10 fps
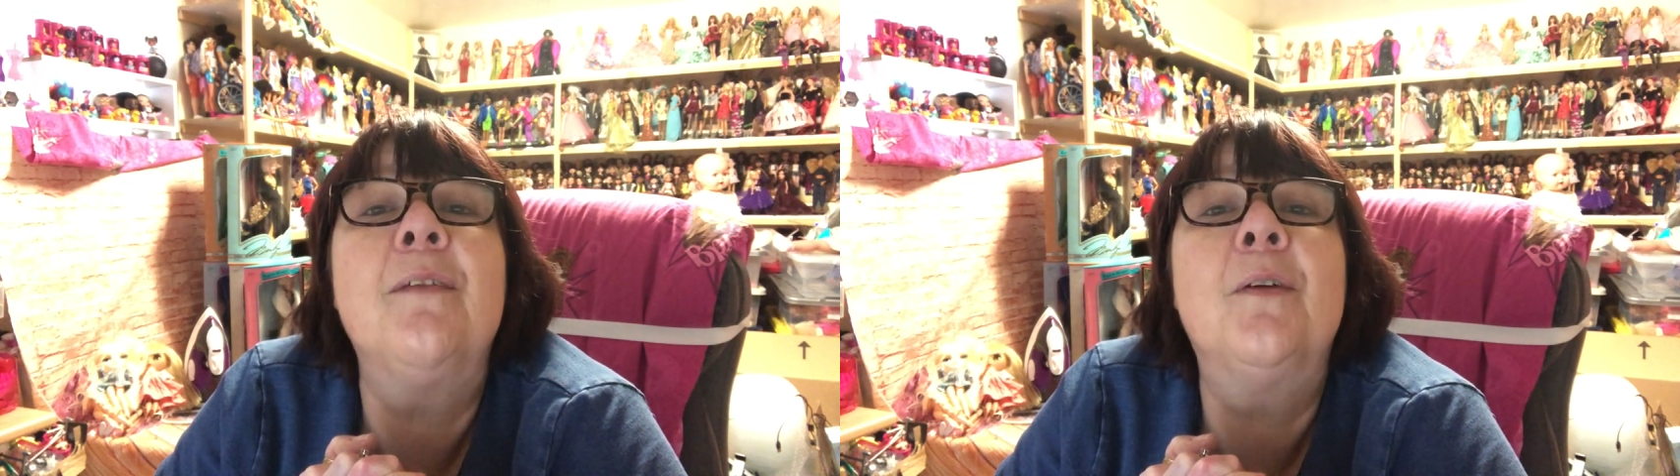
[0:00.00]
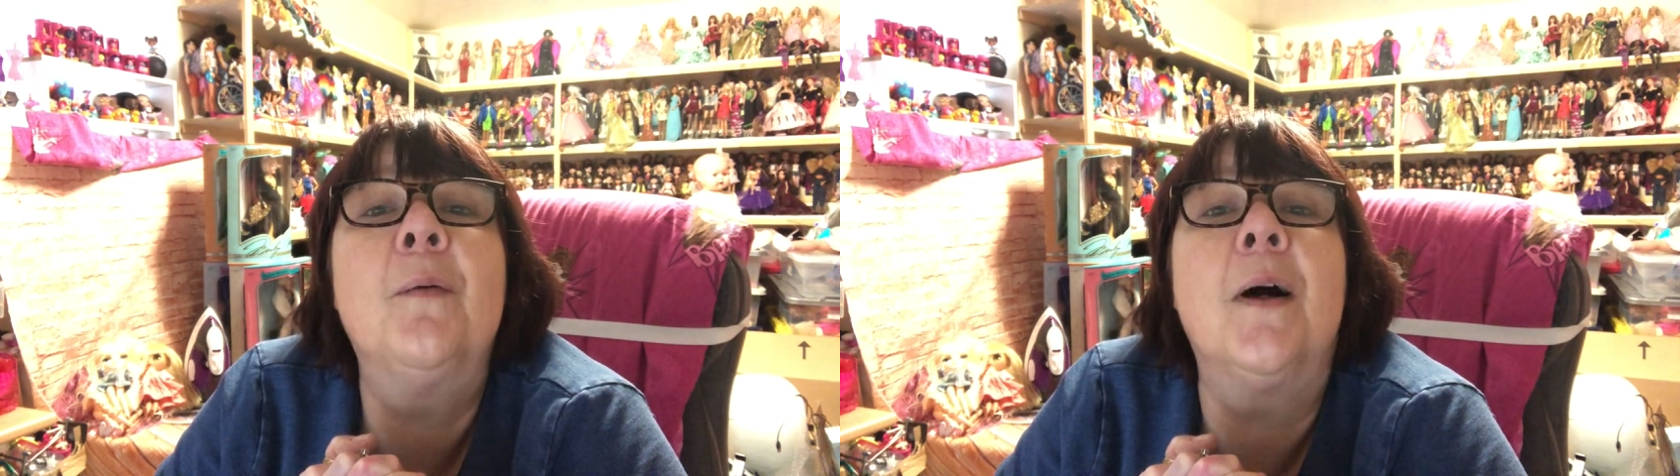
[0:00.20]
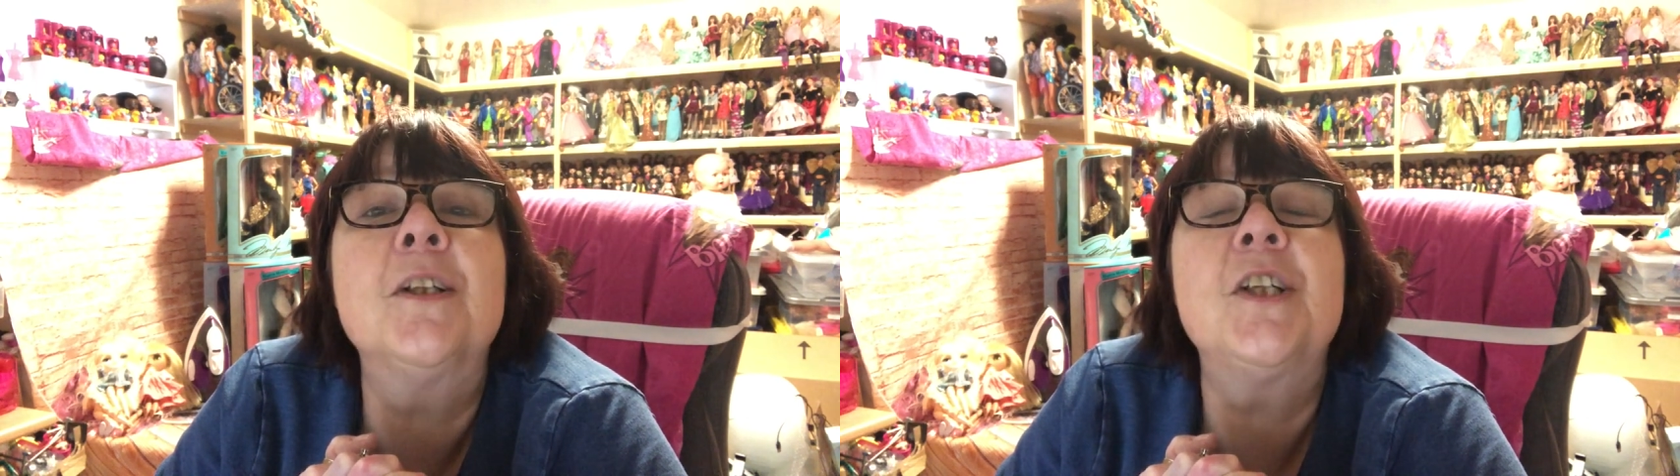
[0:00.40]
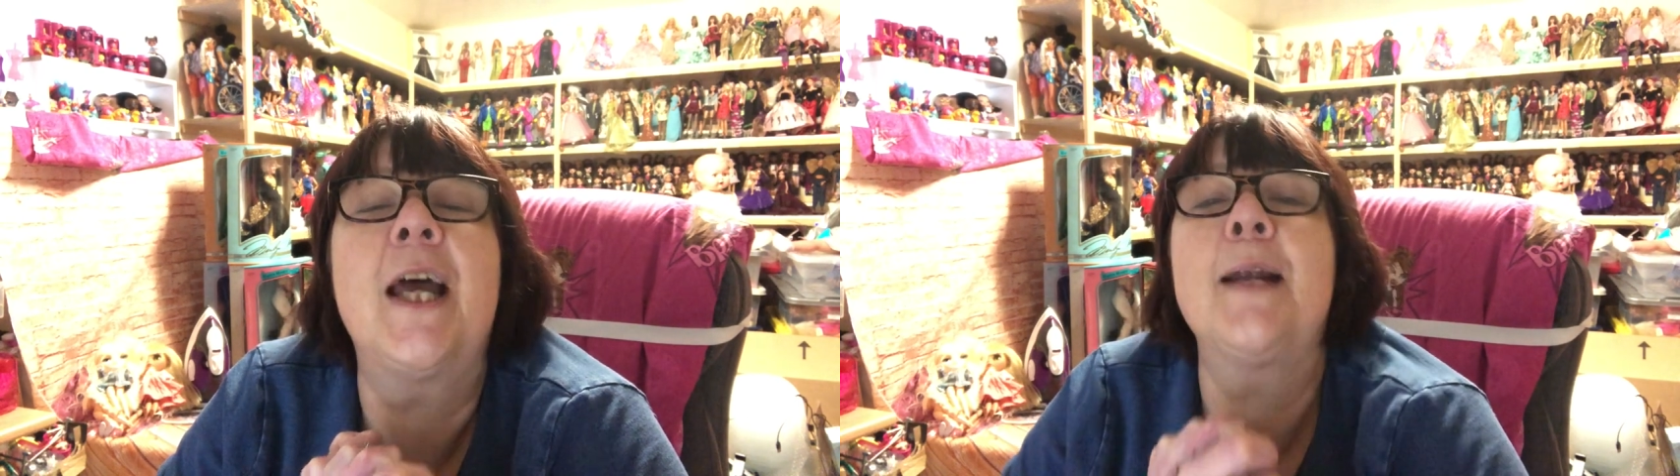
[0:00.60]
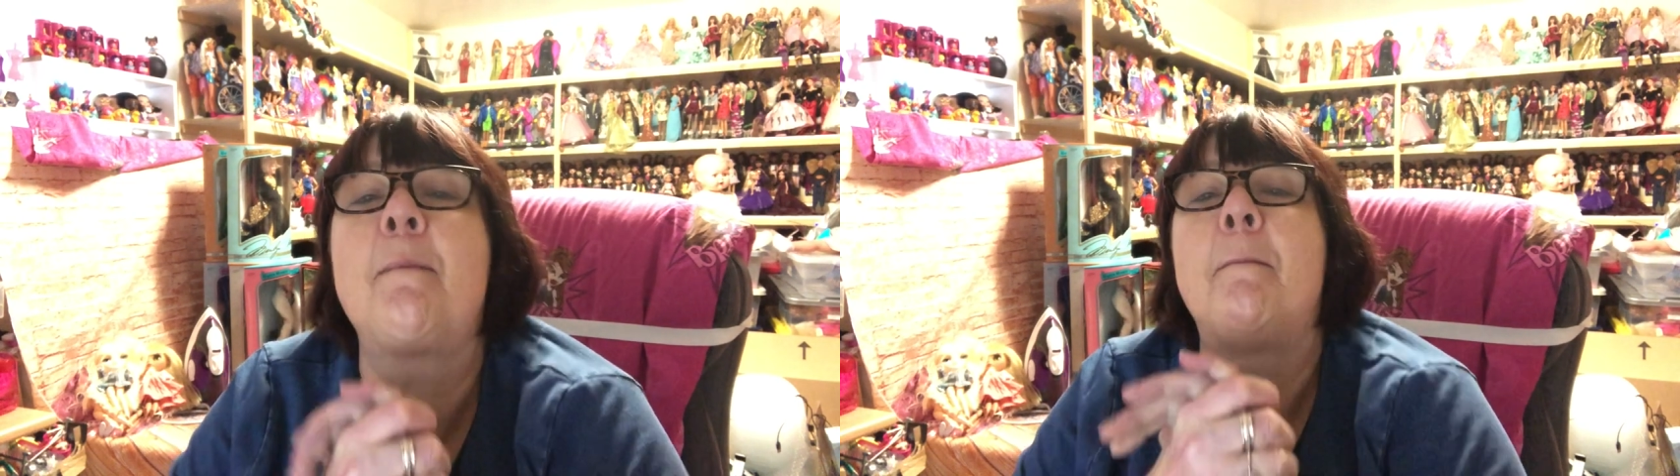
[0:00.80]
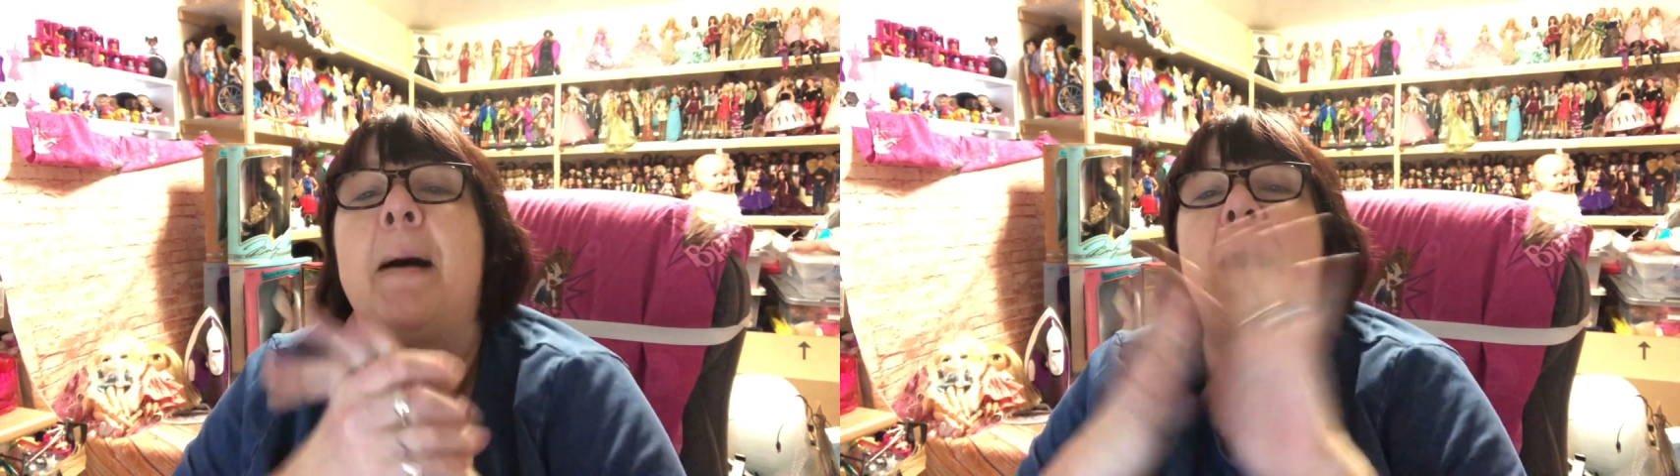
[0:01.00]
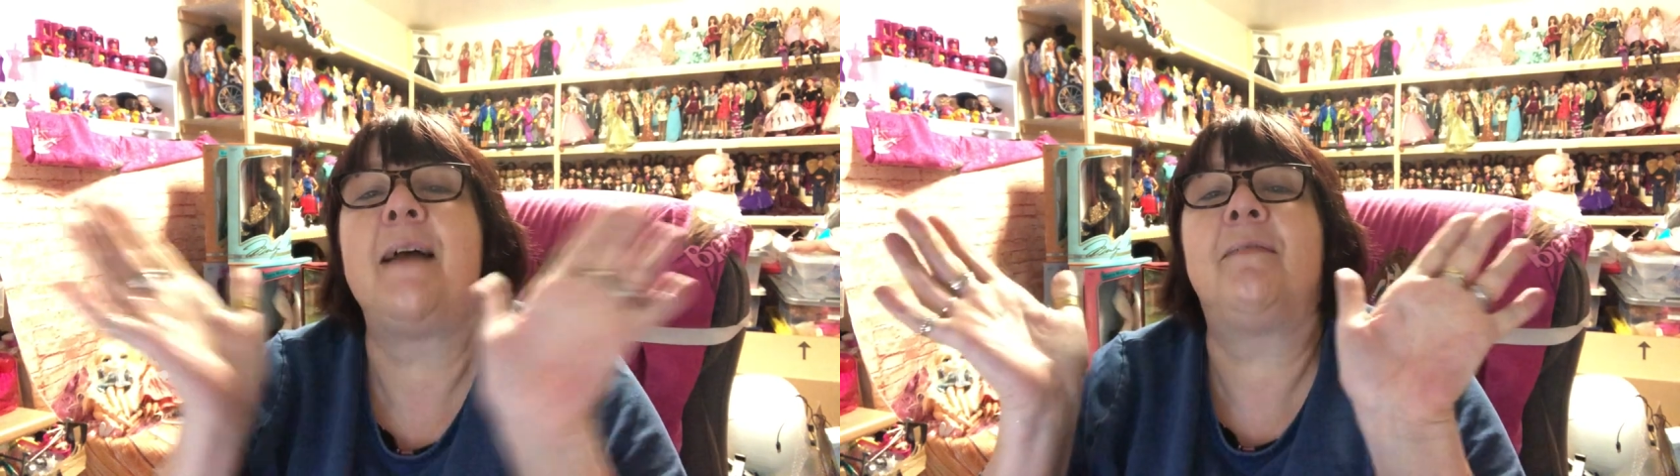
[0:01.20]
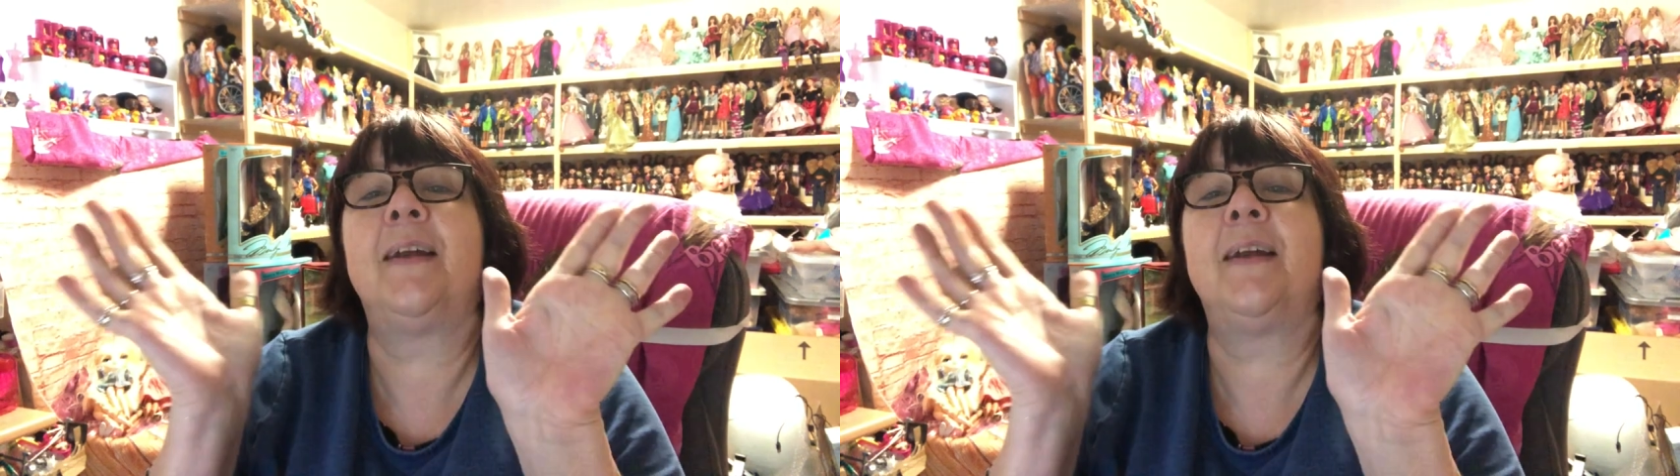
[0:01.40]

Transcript: for watching. Bye for